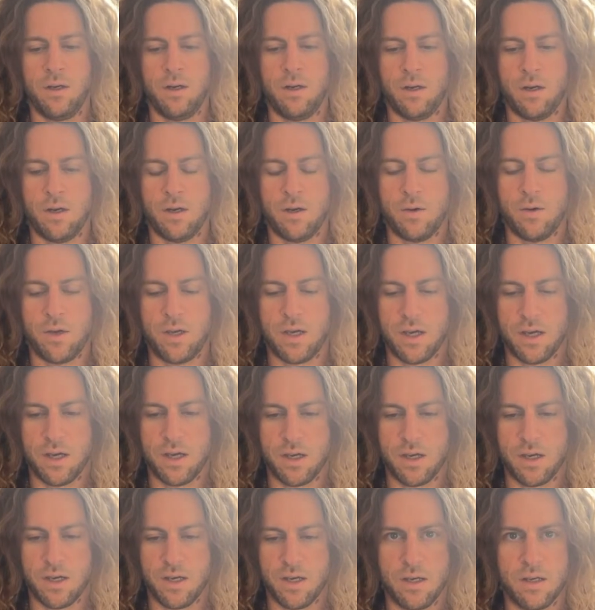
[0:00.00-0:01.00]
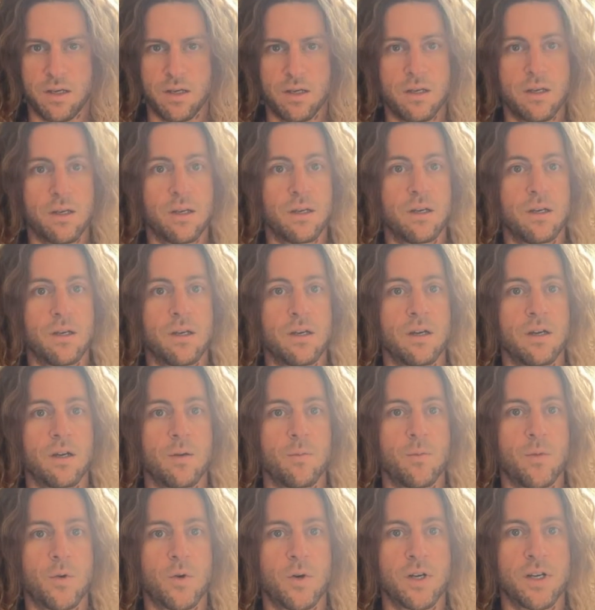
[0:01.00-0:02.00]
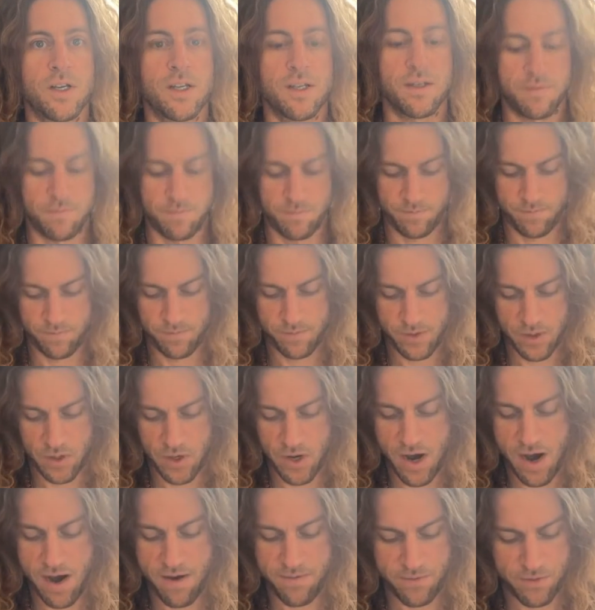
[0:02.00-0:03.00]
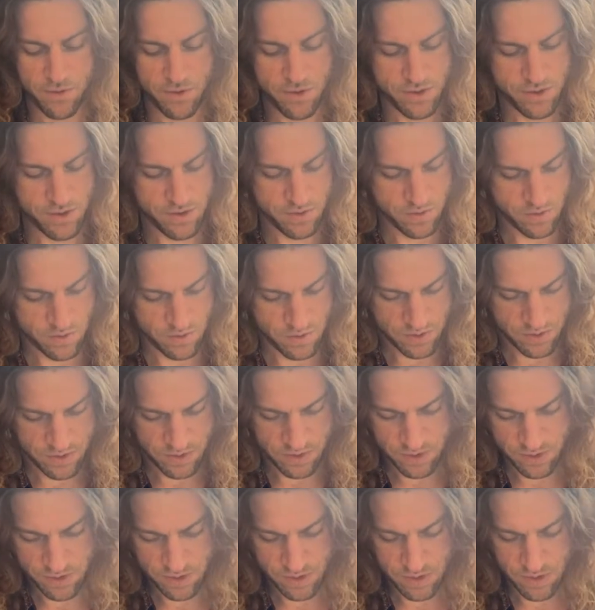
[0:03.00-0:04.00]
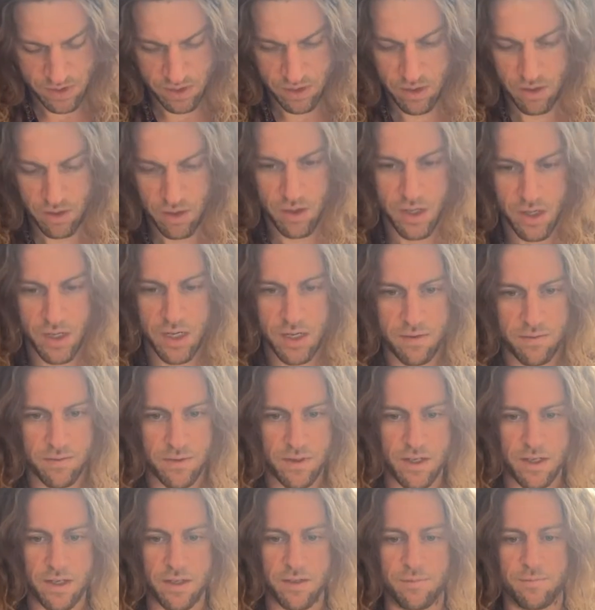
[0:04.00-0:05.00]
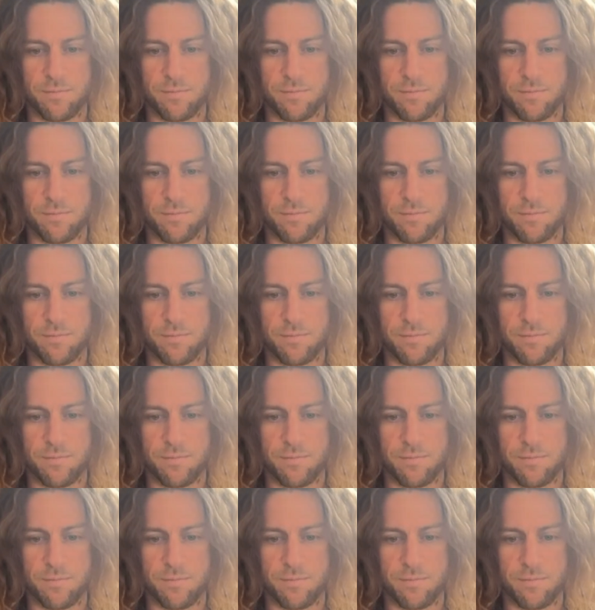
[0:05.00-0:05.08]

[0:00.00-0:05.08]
Okay. Good morning, or afternoon, or evening,